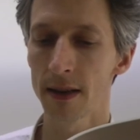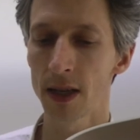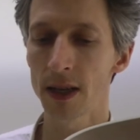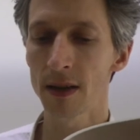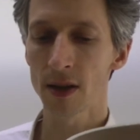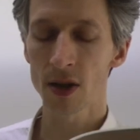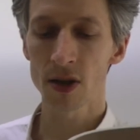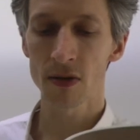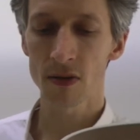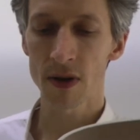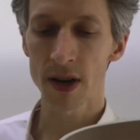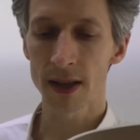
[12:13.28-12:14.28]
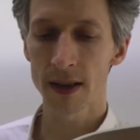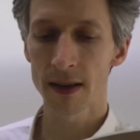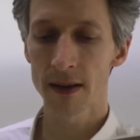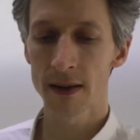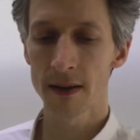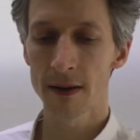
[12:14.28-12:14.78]
Jesus Christ."
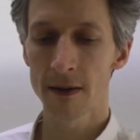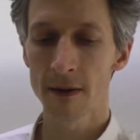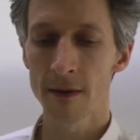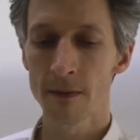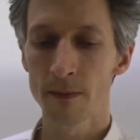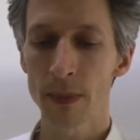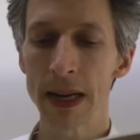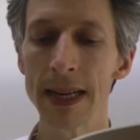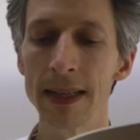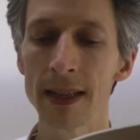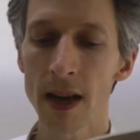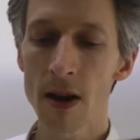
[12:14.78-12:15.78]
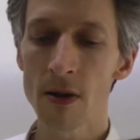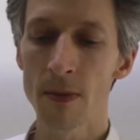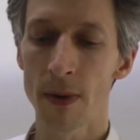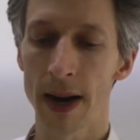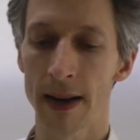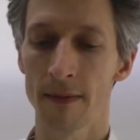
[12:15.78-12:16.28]
"Please go,"
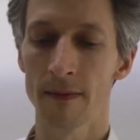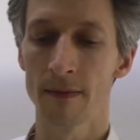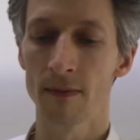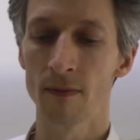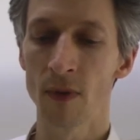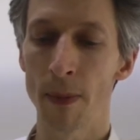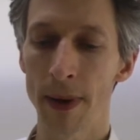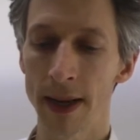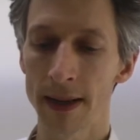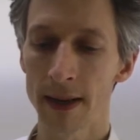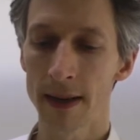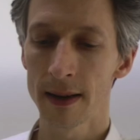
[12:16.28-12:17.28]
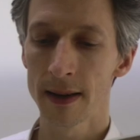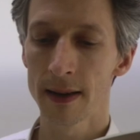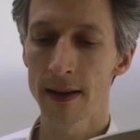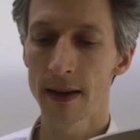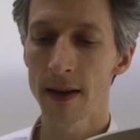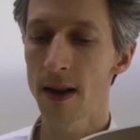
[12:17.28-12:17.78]
Brad repeated,
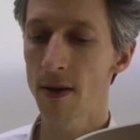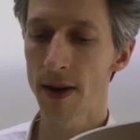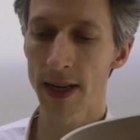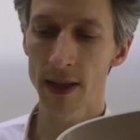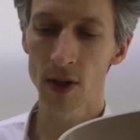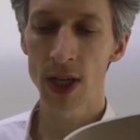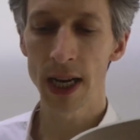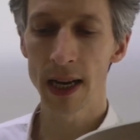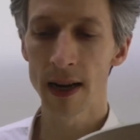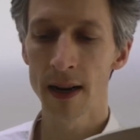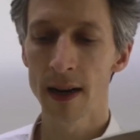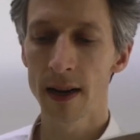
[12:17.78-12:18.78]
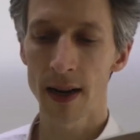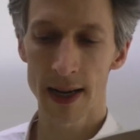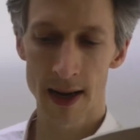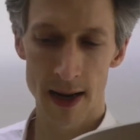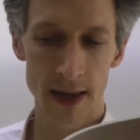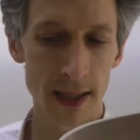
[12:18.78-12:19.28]
lowering his chin, like
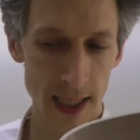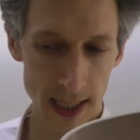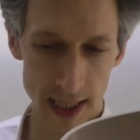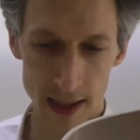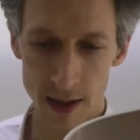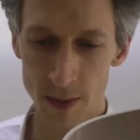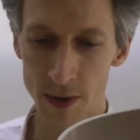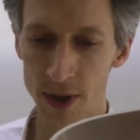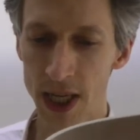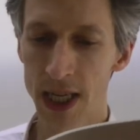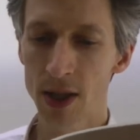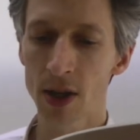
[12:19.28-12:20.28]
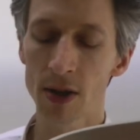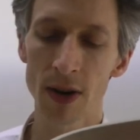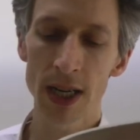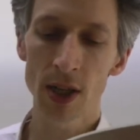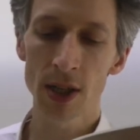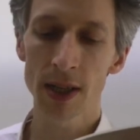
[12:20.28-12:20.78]
a sensible teacher
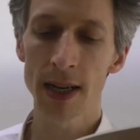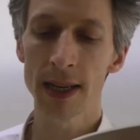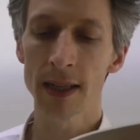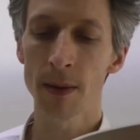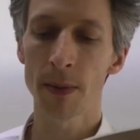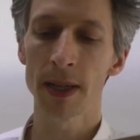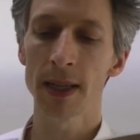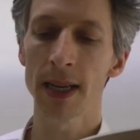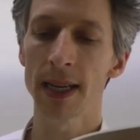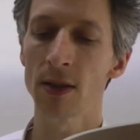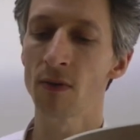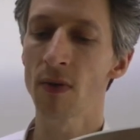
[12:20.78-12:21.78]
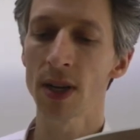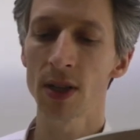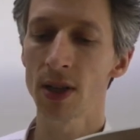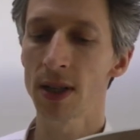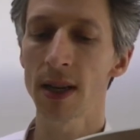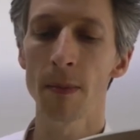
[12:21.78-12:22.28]
graciously suppressing his
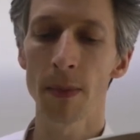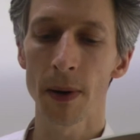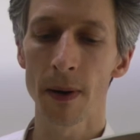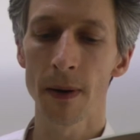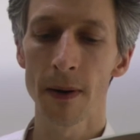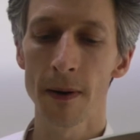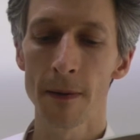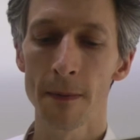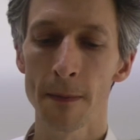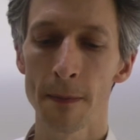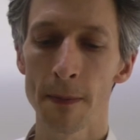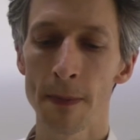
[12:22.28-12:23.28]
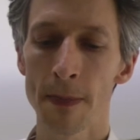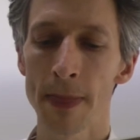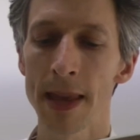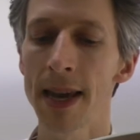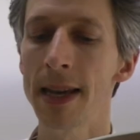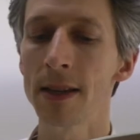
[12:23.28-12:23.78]
righteous temper.
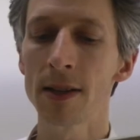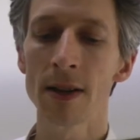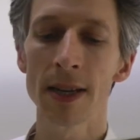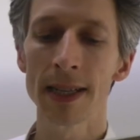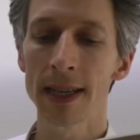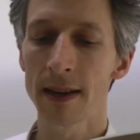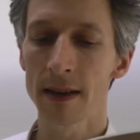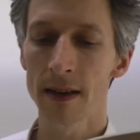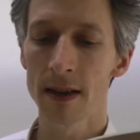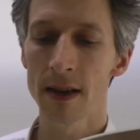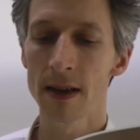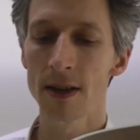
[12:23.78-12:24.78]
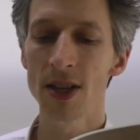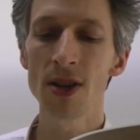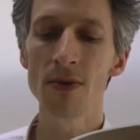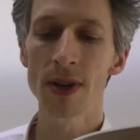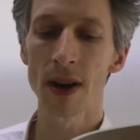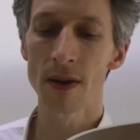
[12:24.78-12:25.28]
"Here's an idea.
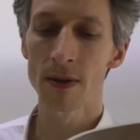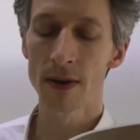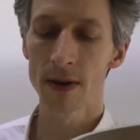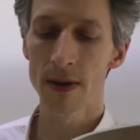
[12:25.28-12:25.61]
You go."